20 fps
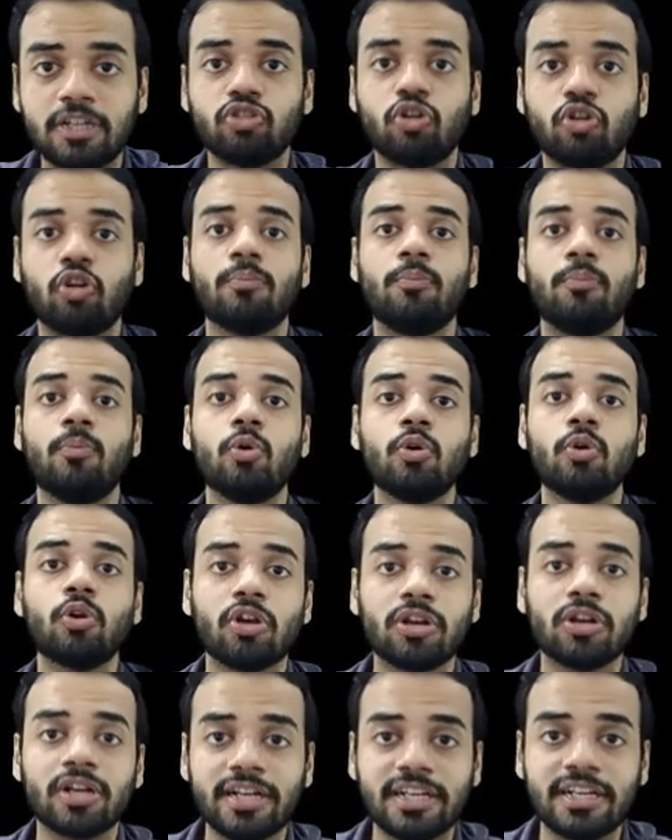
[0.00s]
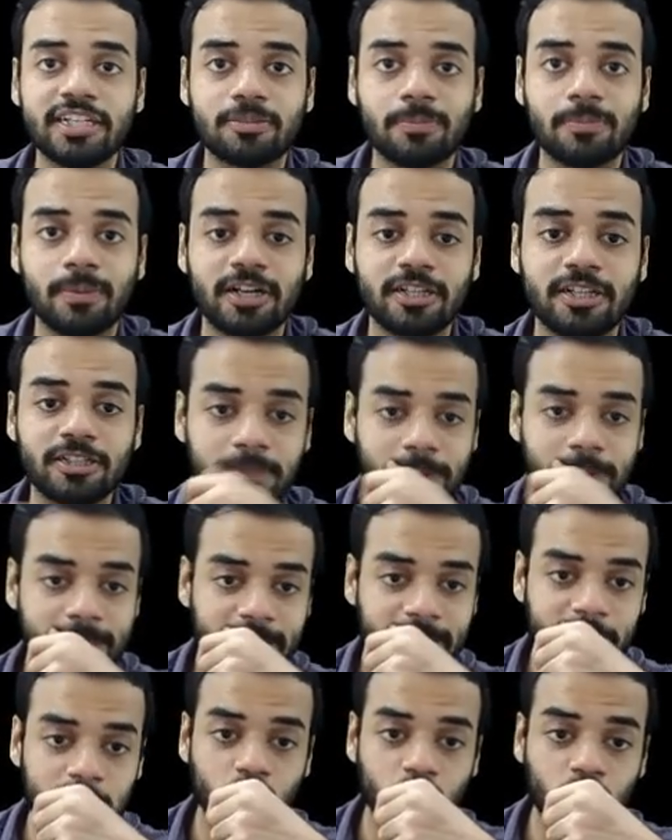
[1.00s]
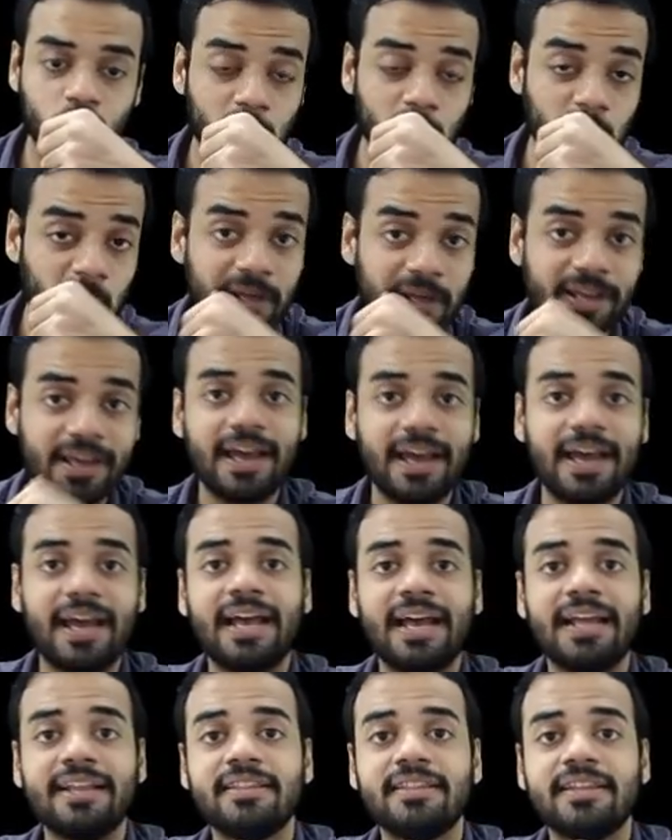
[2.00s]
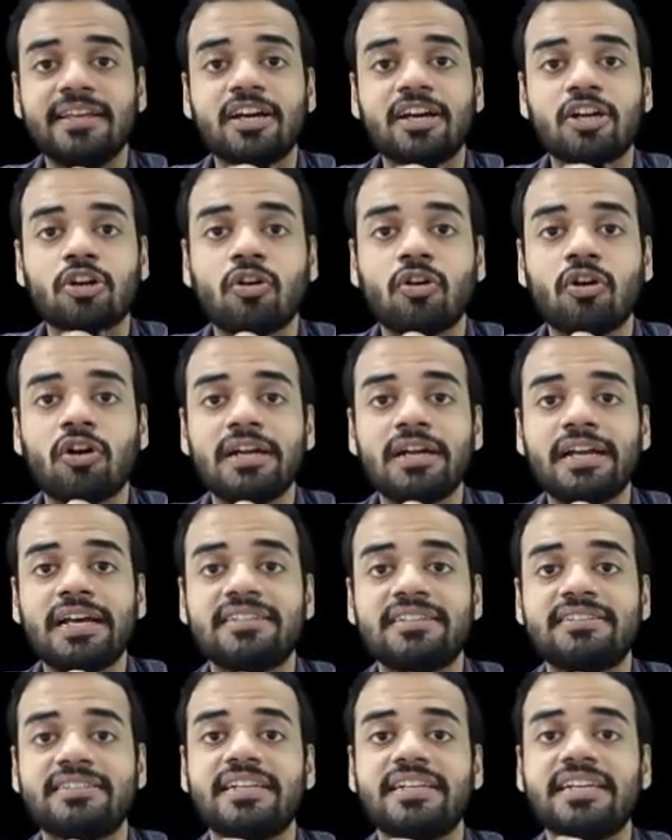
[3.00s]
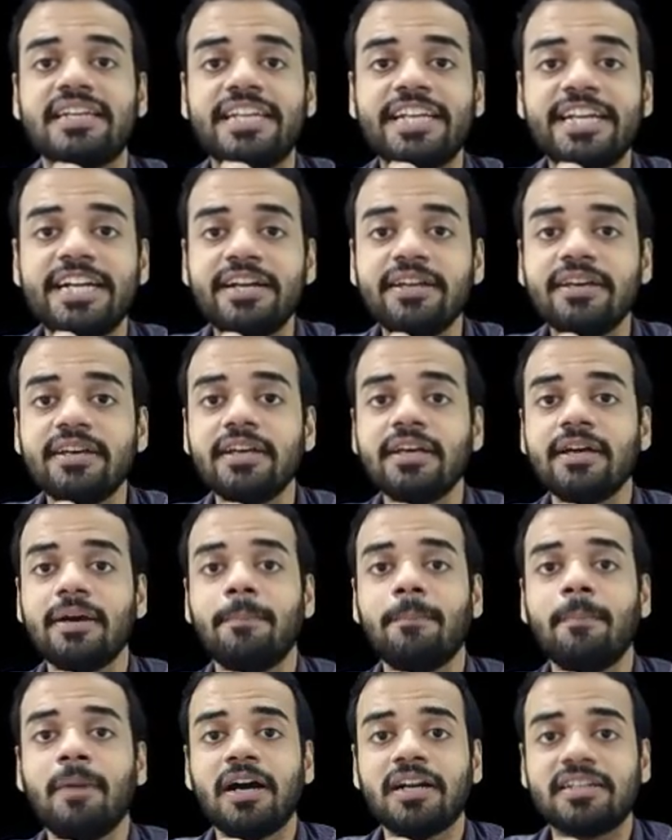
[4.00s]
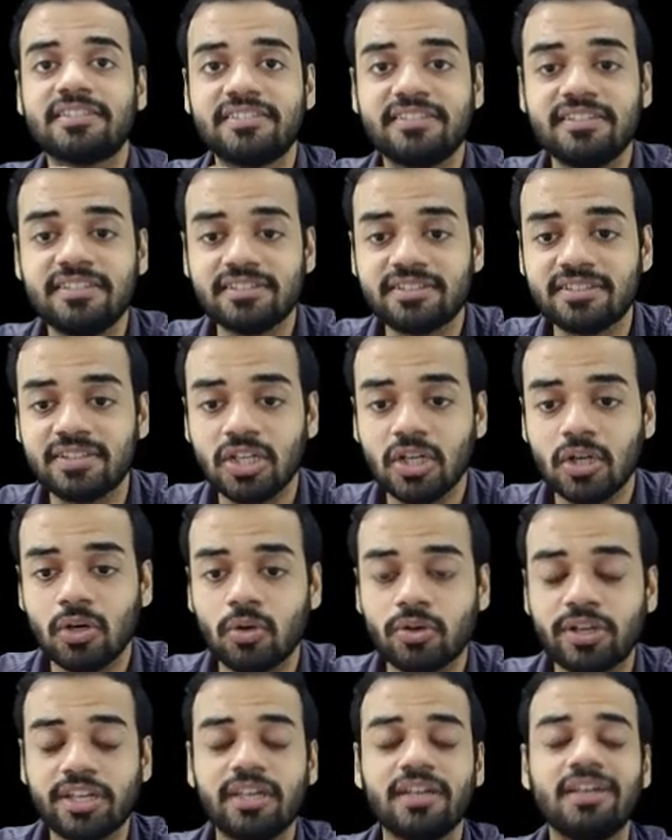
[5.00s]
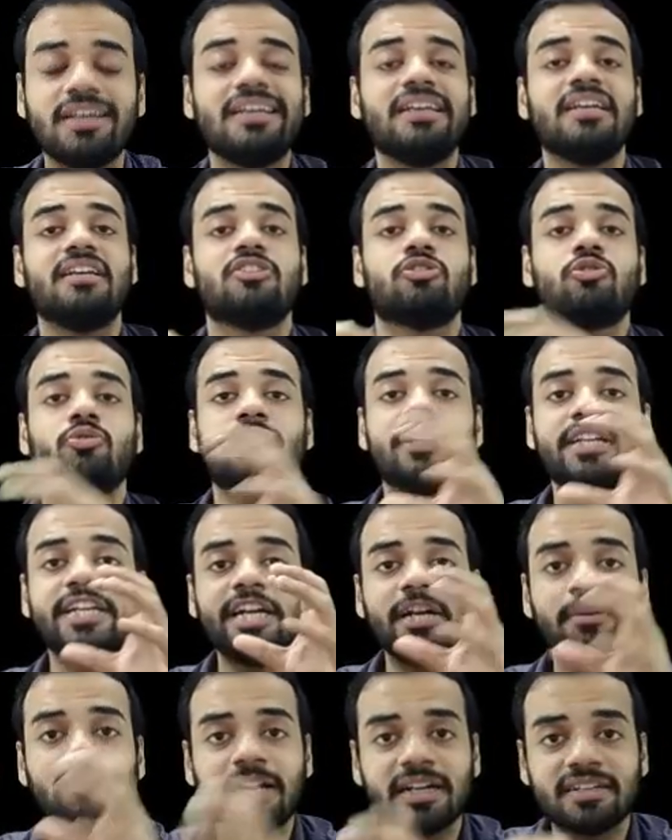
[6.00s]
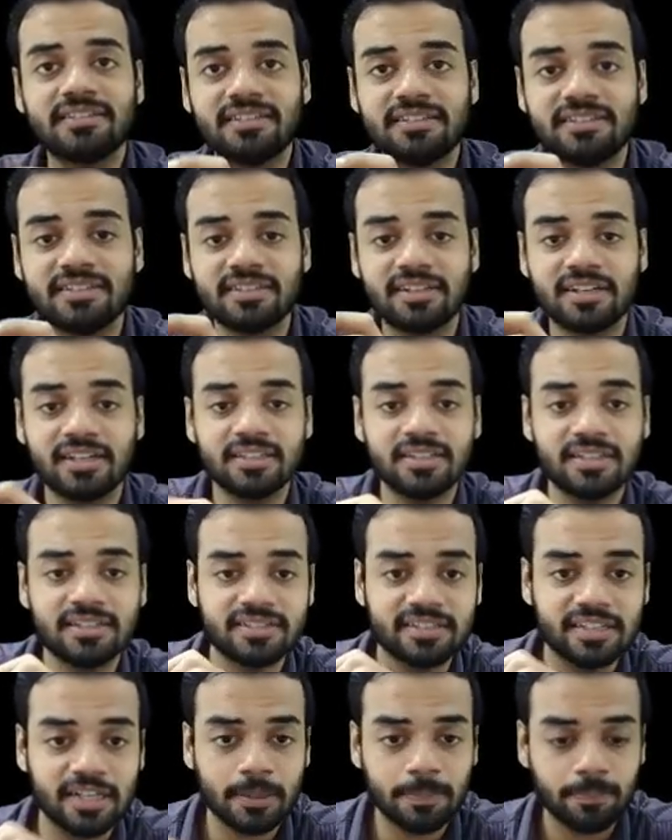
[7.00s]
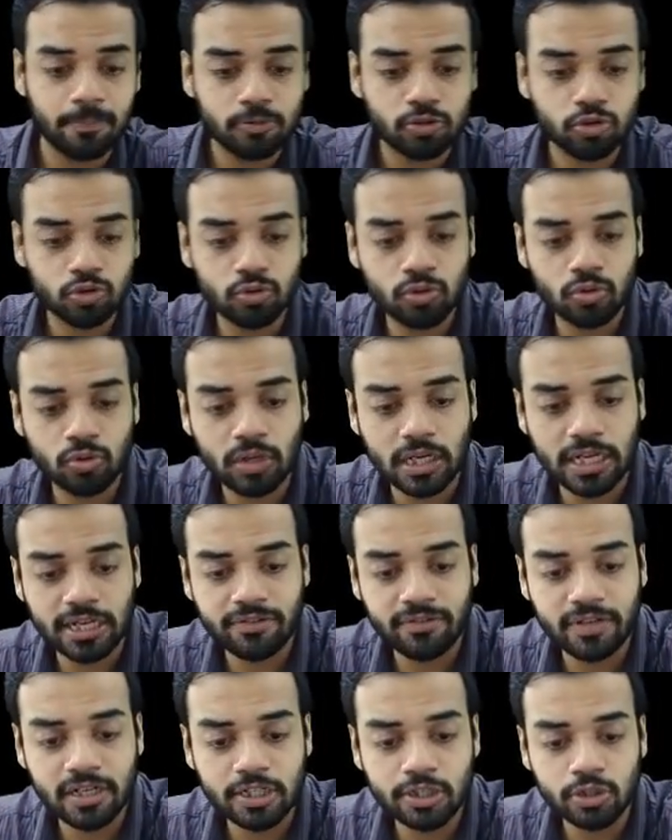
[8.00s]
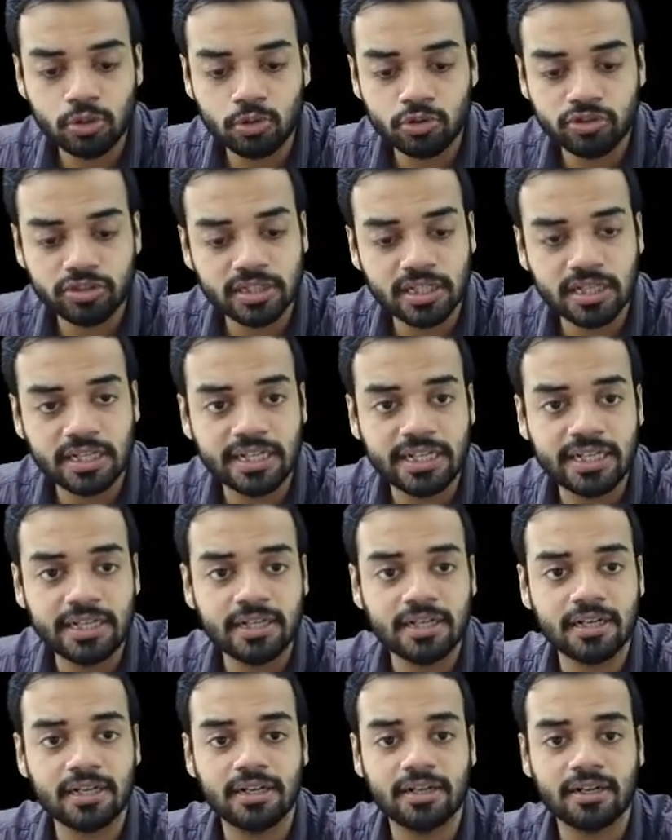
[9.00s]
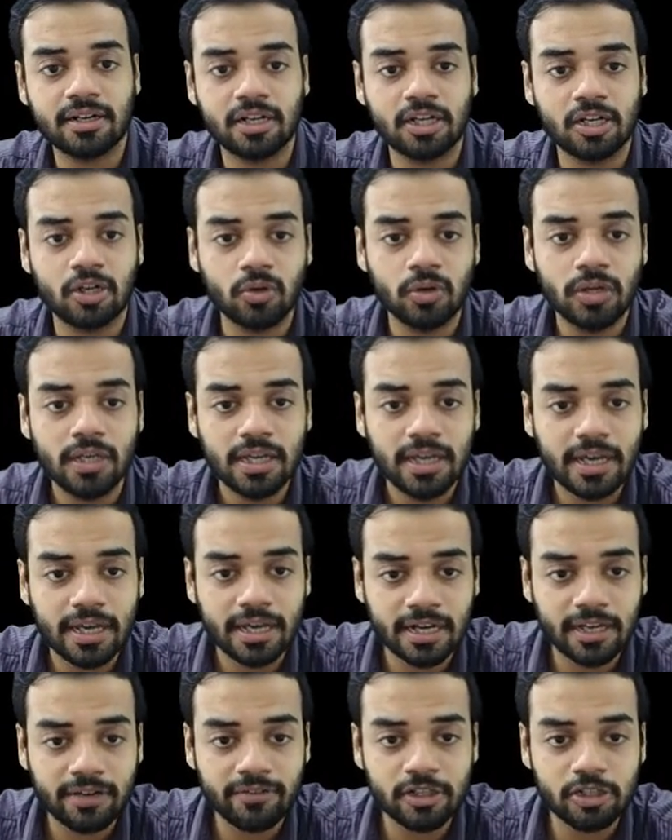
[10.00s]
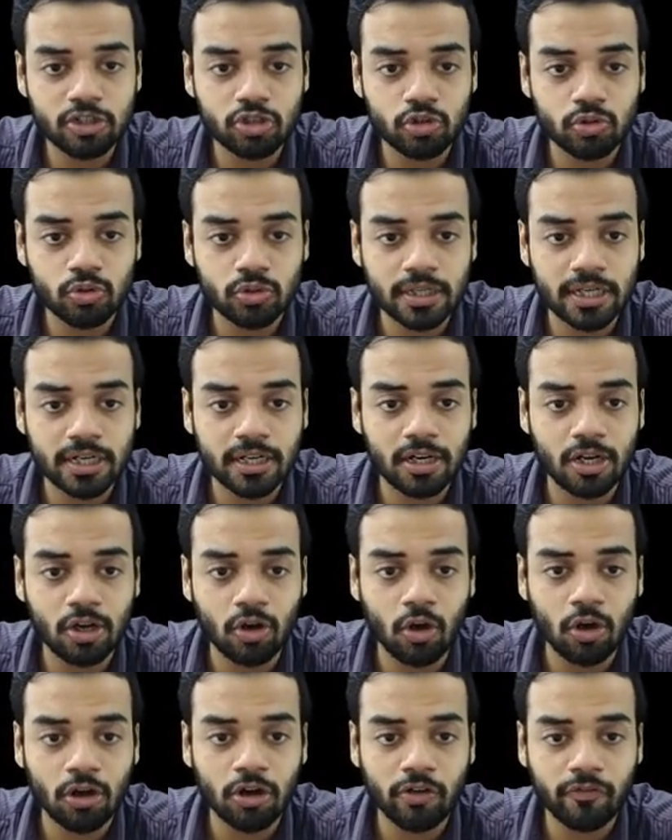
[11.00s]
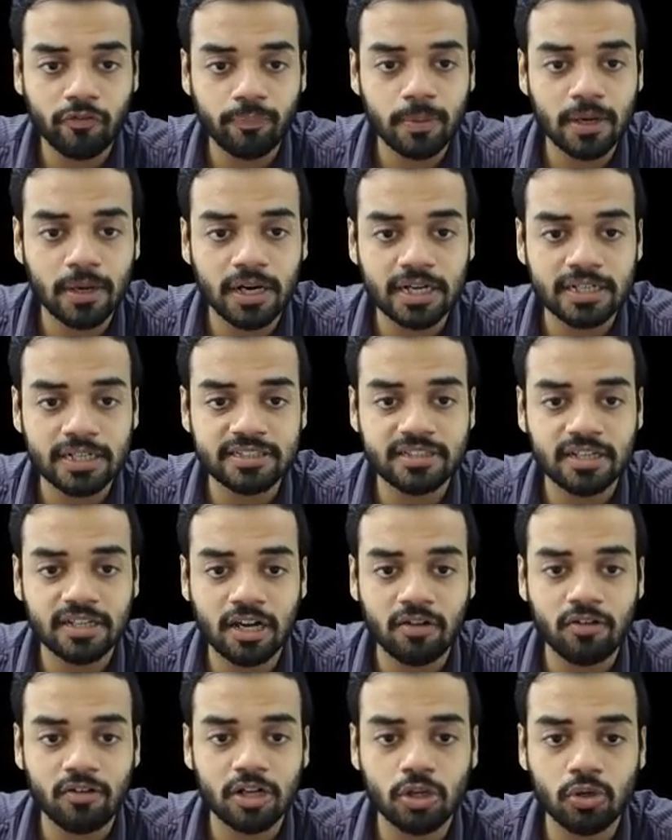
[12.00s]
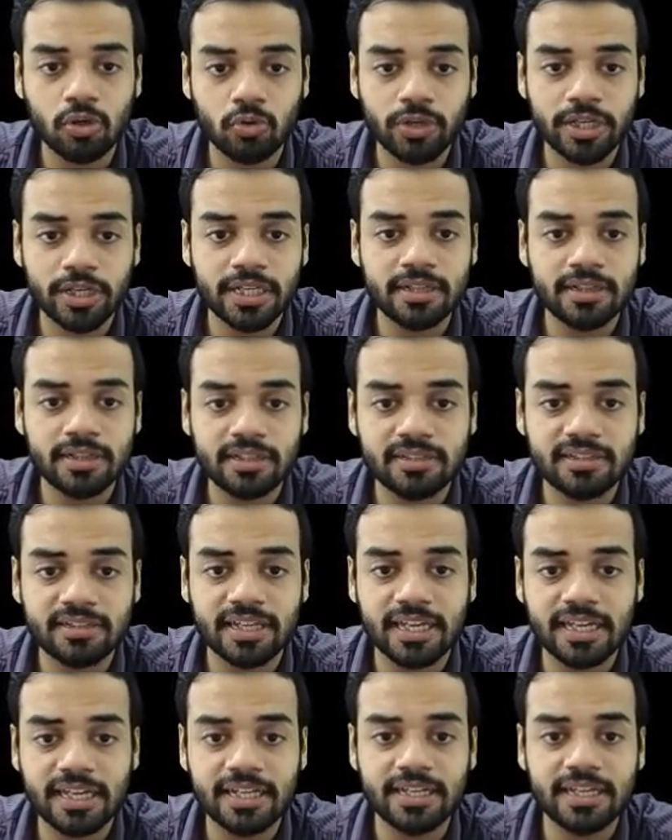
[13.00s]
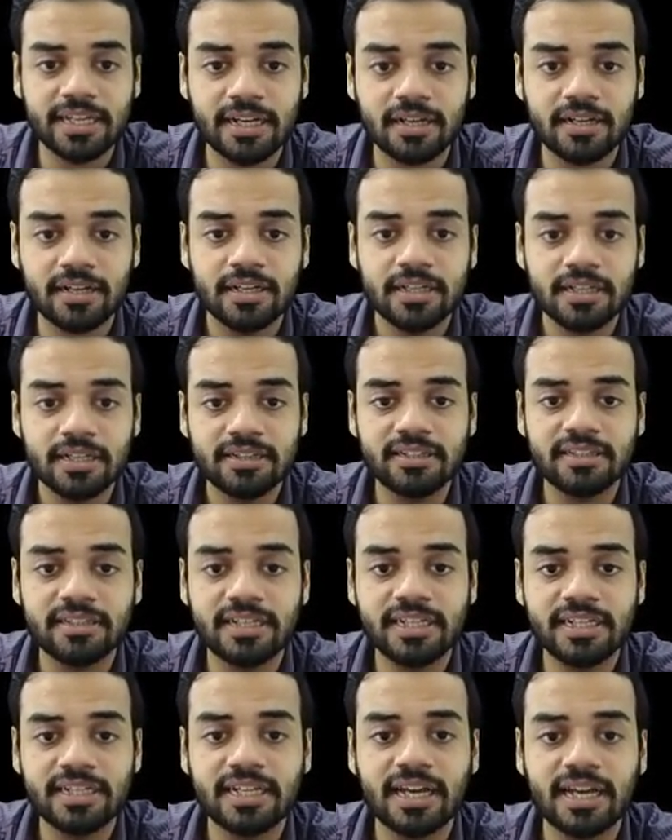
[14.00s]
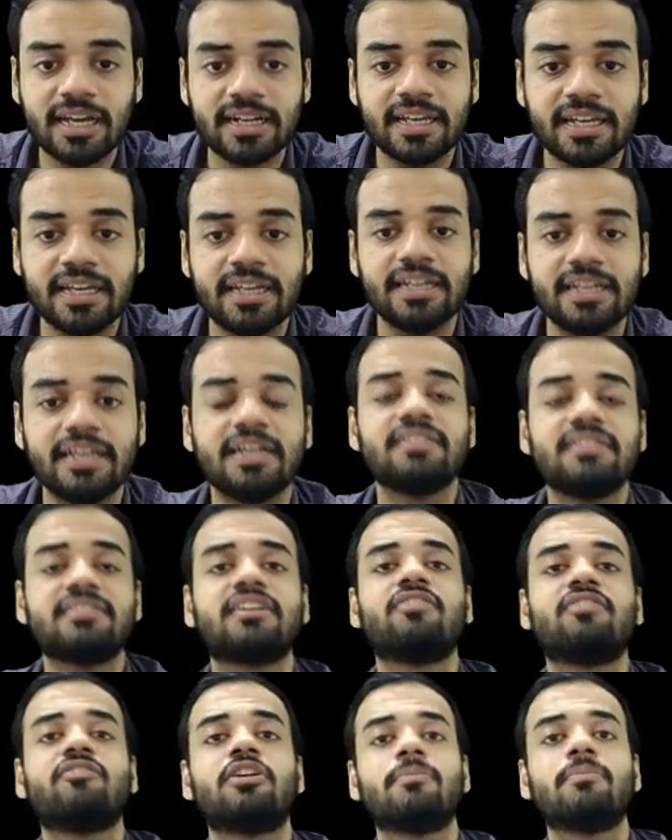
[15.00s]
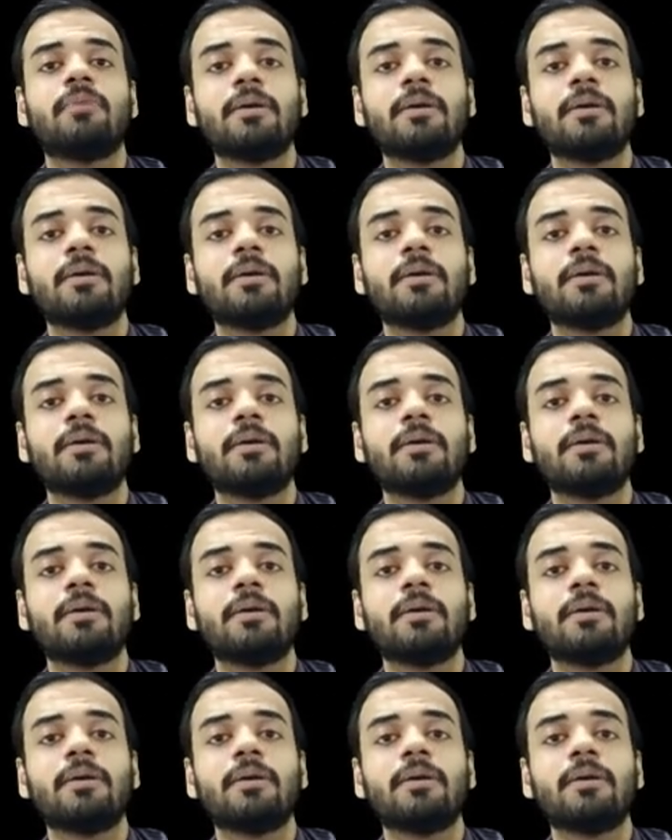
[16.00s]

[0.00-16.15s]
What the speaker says: or more organized plants begin to grow, and they are called as reed marshes. Okay, so reed marshes is another step. So I will use the green color now, and I will show that a lot of plants now are growing in this area. This entire area is covered by